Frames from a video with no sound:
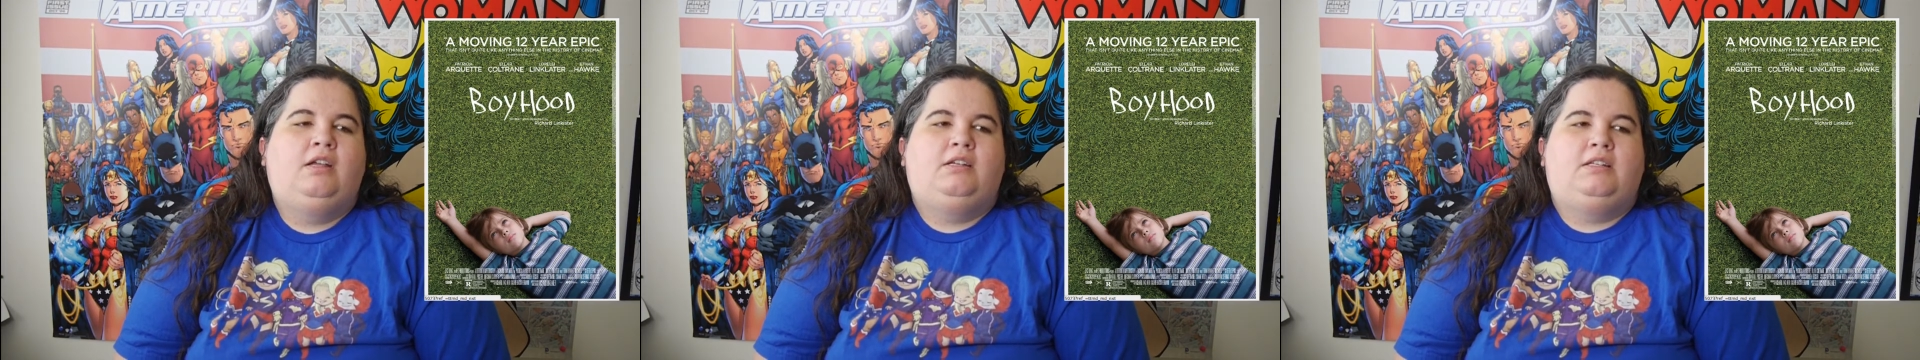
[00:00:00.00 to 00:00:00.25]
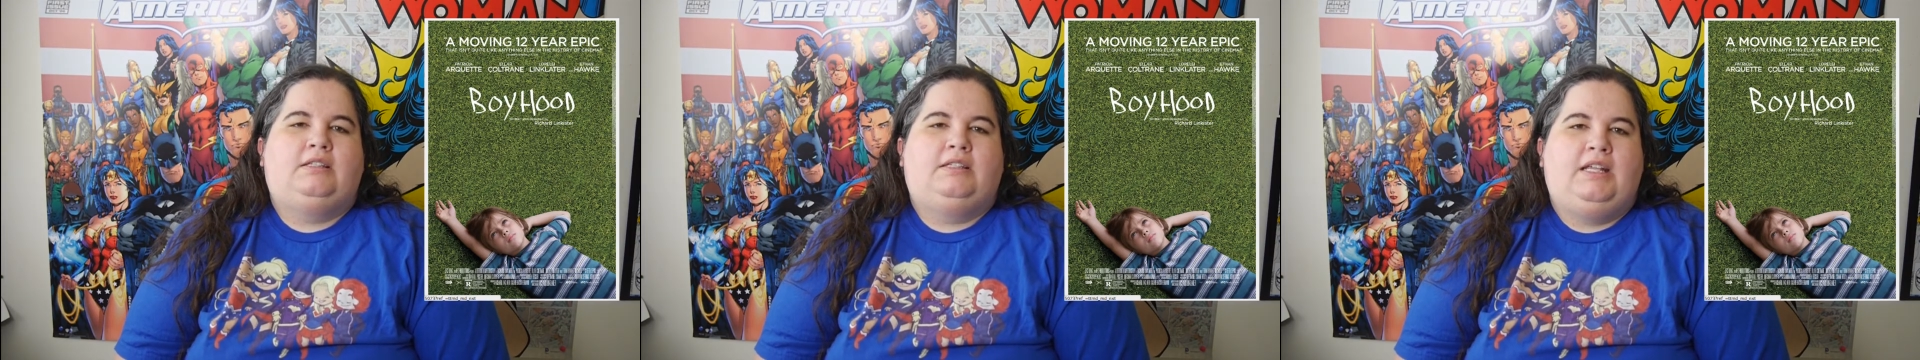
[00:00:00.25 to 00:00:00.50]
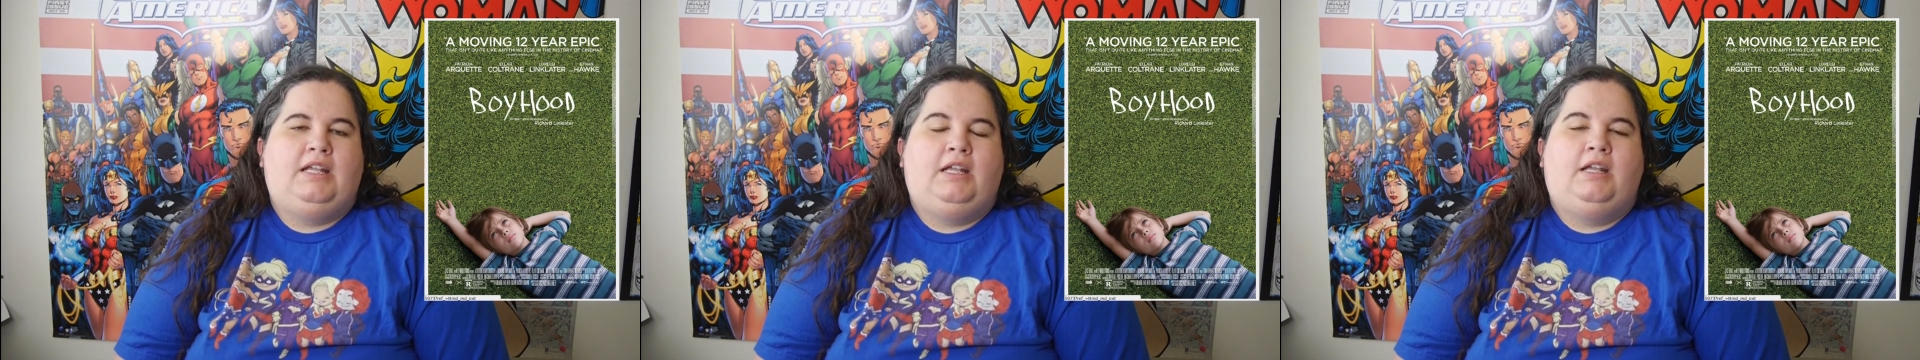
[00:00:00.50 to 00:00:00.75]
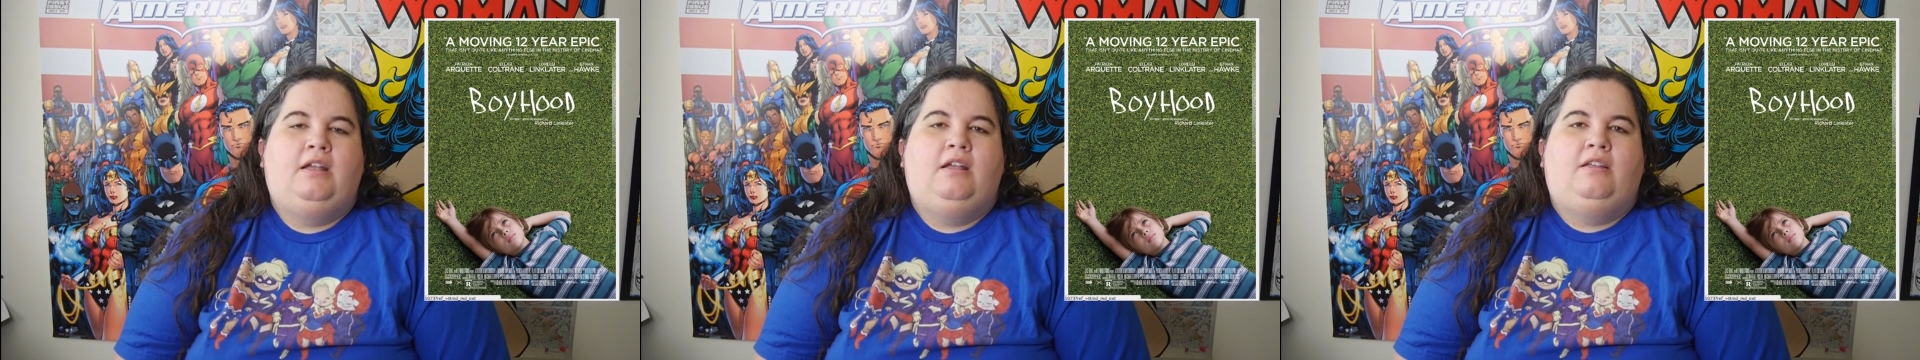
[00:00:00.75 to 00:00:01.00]
to
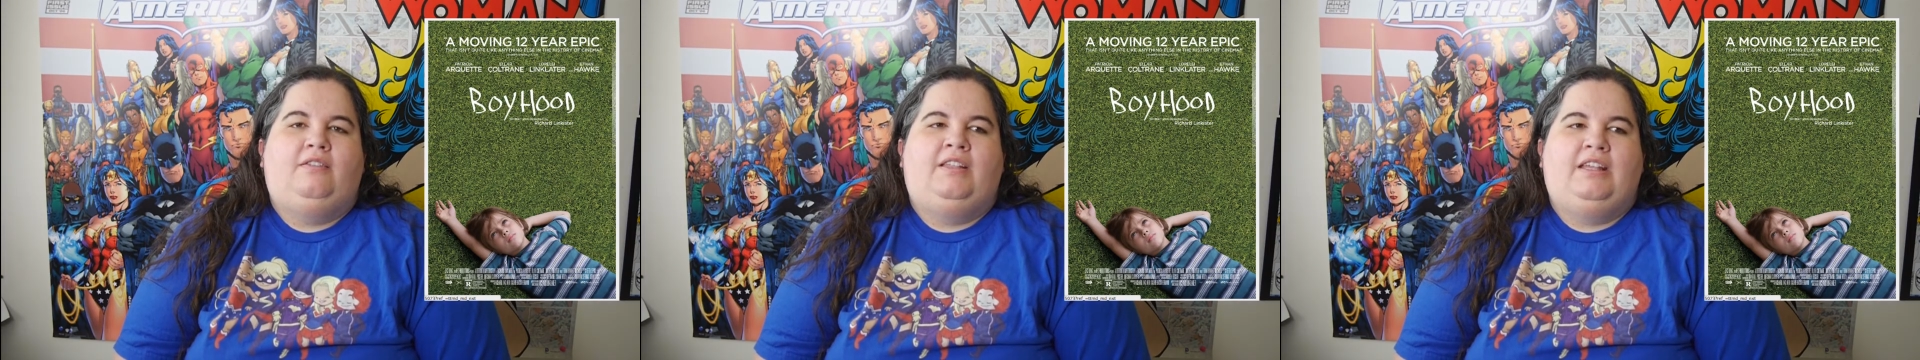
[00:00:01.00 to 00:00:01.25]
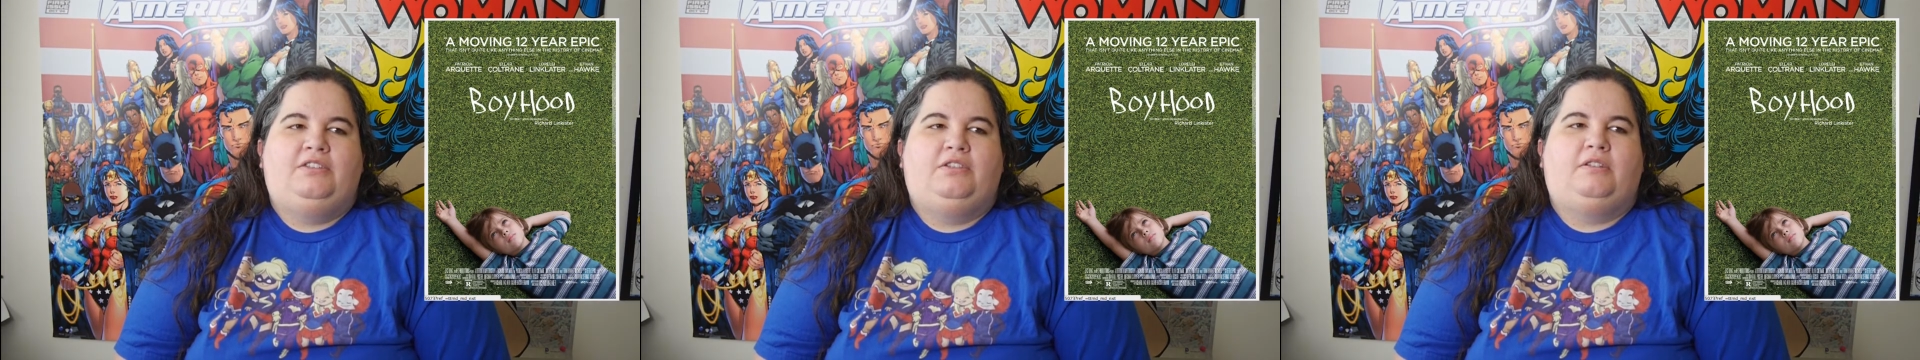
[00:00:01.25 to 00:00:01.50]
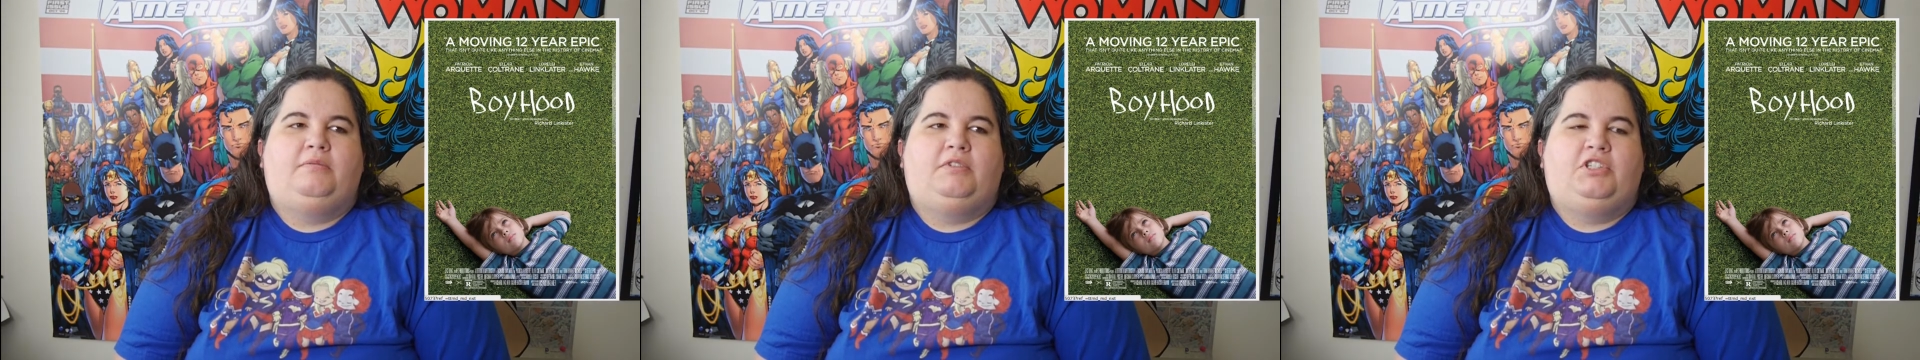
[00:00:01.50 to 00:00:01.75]
see this